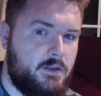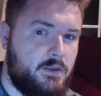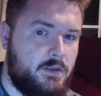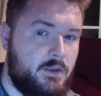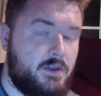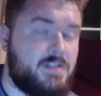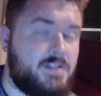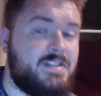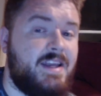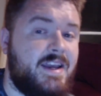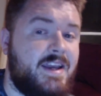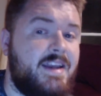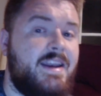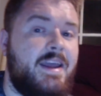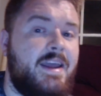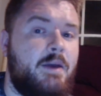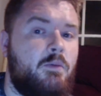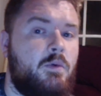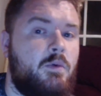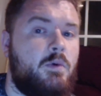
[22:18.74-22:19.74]
second
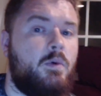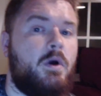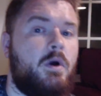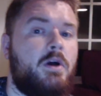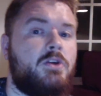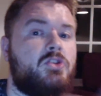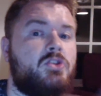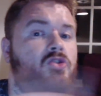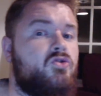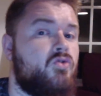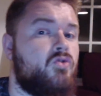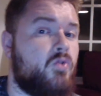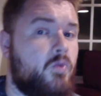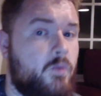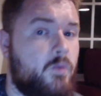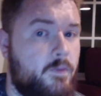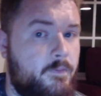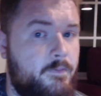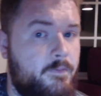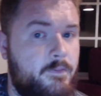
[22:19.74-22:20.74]
hit will screw
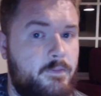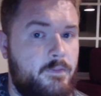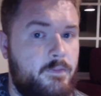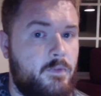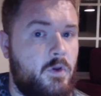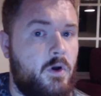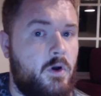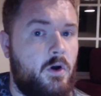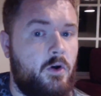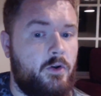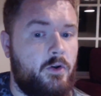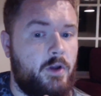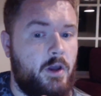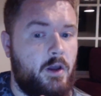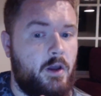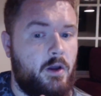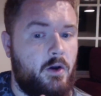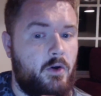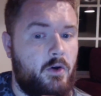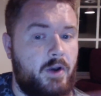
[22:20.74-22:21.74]
on
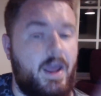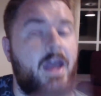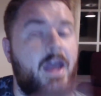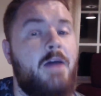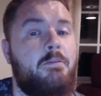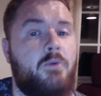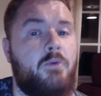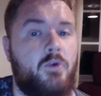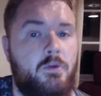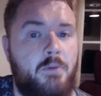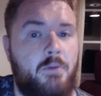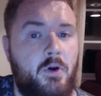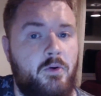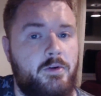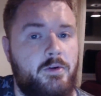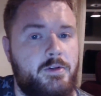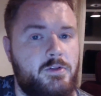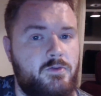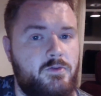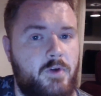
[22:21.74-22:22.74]
airborne
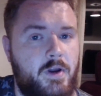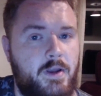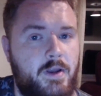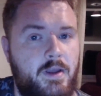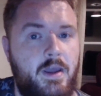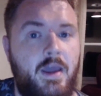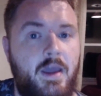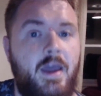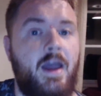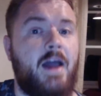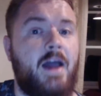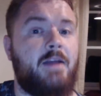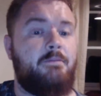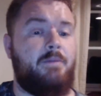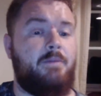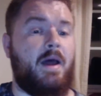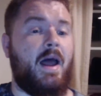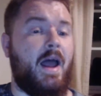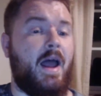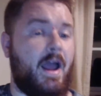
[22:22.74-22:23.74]
opponents, right? And
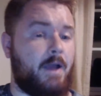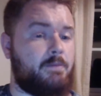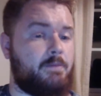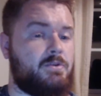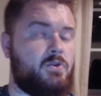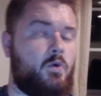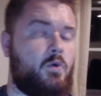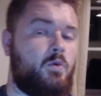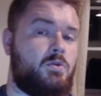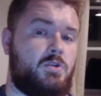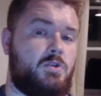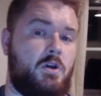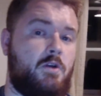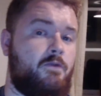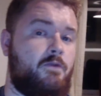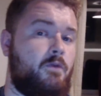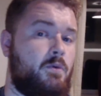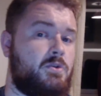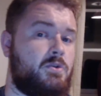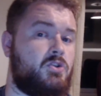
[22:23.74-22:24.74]
perhaps quarter circle
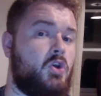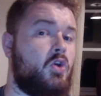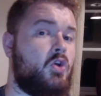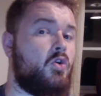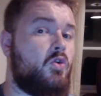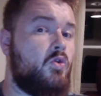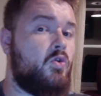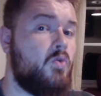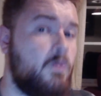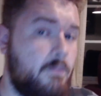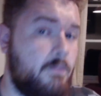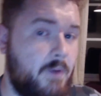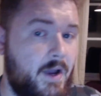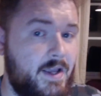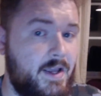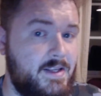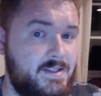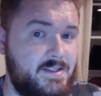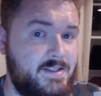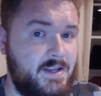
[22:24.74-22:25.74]
forward 2 by
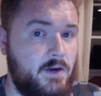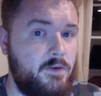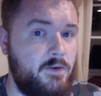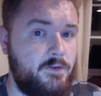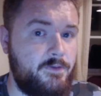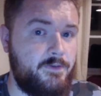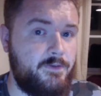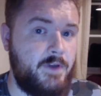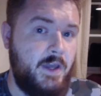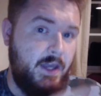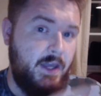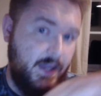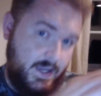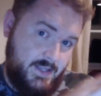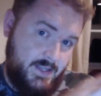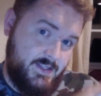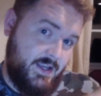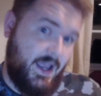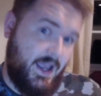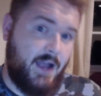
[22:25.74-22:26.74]
itself
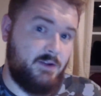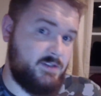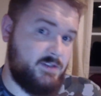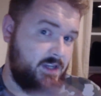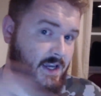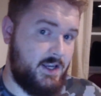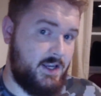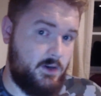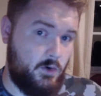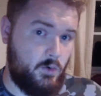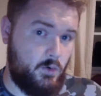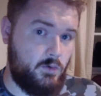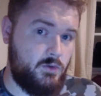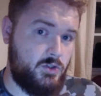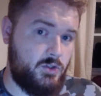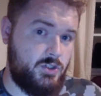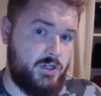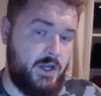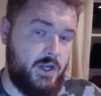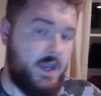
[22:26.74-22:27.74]
is a counter hit
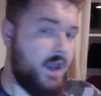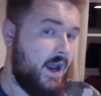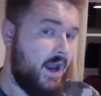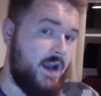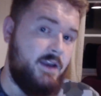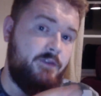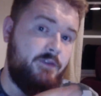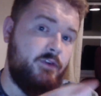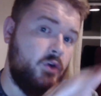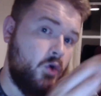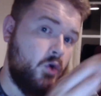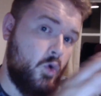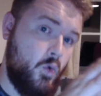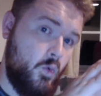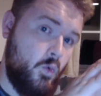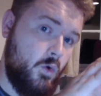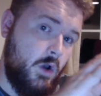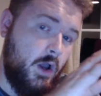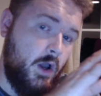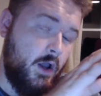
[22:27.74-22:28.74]
launch, and if you
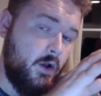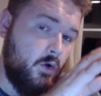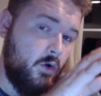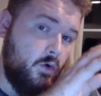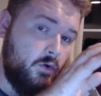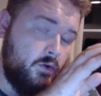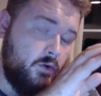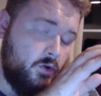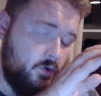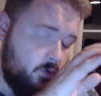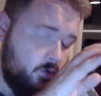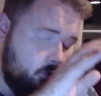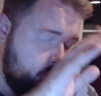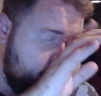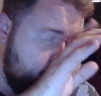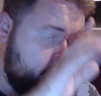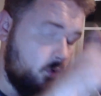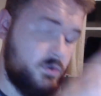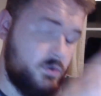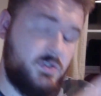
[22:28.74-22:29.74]
do
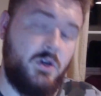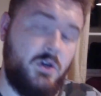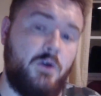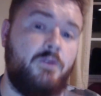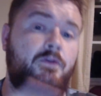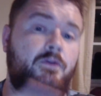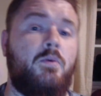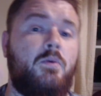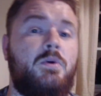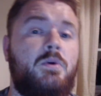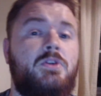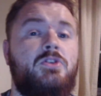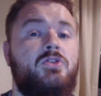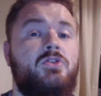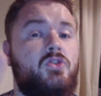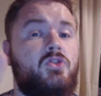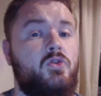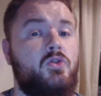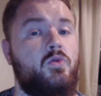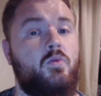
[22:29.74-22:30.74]
quarter circle forward
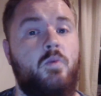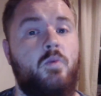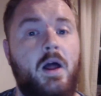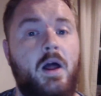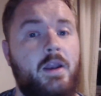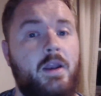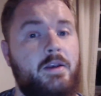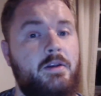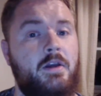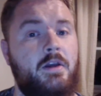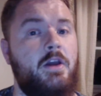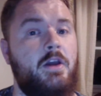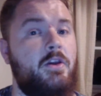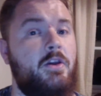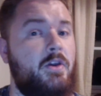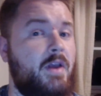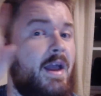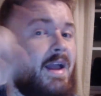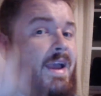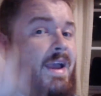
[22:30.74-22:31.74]
2, 1,
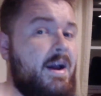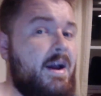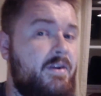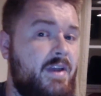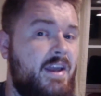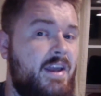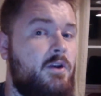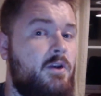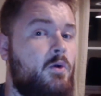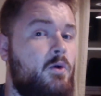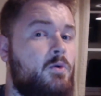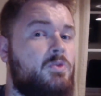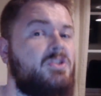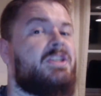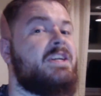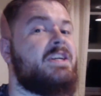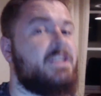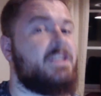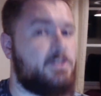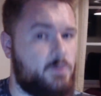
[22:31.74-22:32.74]
you get a counter hit launch
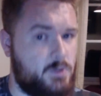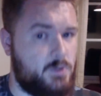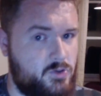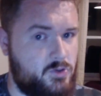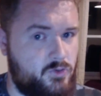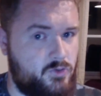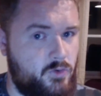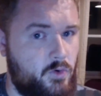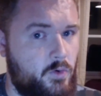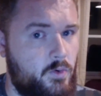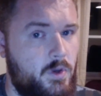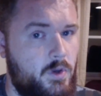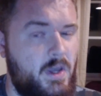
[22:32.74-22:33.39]
into a screw,